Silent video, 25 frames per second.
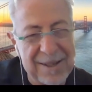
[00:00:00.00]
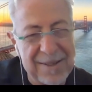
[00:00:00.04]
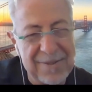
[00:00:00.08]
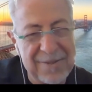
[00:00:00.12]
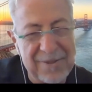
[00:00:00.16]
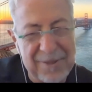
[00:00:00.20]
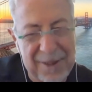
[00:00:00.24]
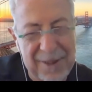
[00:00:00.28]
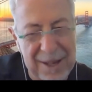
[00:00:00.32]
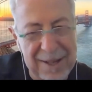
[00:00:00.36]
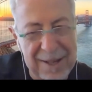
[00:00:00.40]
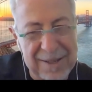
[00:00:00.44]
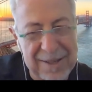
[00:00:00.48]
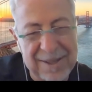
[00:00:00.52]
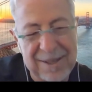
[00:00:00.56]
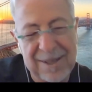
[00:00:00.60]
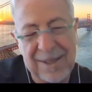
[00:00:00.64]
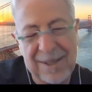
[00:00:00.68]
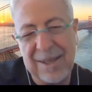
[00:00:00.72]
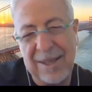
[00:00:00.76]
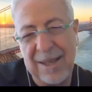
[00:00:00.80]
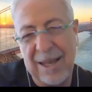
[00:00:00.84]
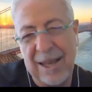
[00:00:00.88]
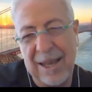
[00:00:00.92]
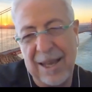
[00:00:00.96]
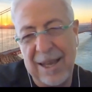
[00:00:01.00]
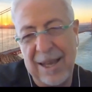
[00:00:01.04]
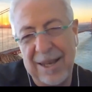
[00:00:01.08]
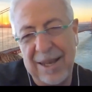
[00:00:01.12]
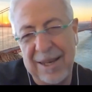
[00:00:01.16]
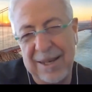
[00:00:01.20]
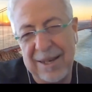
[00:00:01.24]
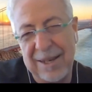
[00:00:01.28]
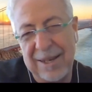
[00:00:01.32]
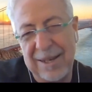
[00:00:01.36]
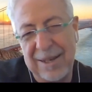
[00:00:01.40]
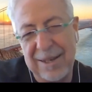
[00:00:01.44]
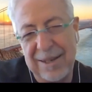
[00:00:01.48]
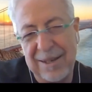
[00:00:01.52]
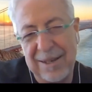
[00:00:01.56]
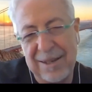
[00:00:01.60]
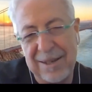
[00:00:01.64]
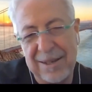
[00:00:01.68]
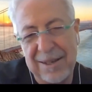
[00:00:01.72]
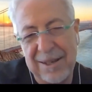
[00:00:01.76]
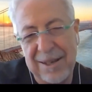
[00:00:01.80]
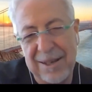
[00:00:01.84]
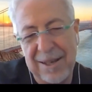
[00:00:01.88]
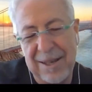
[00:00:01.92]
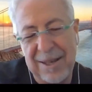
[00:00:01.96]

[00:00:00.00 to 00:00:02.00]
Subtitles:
field, and uh,